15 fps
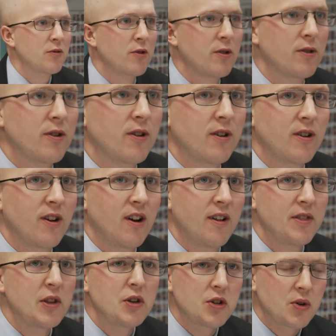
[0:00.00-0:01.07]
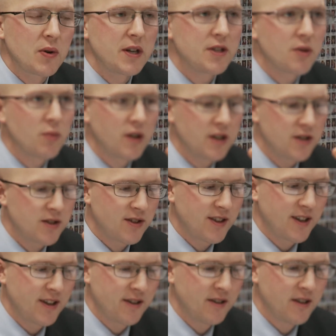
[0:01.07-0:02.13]
further on the degree to which
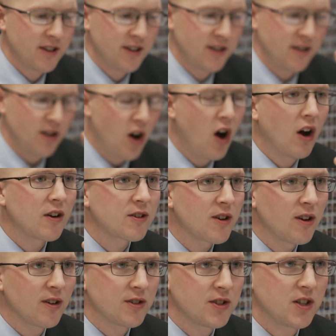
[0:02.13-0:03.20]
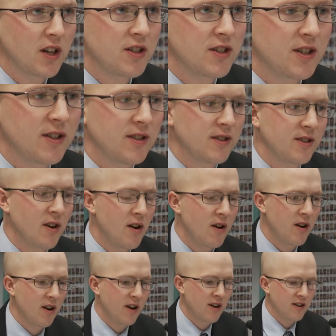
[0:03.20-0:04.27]
the on-call judges
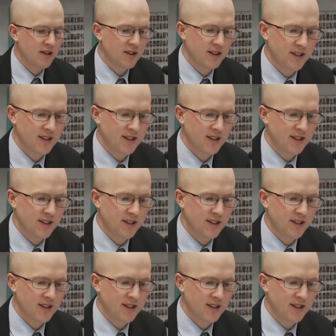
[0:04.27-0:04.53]
are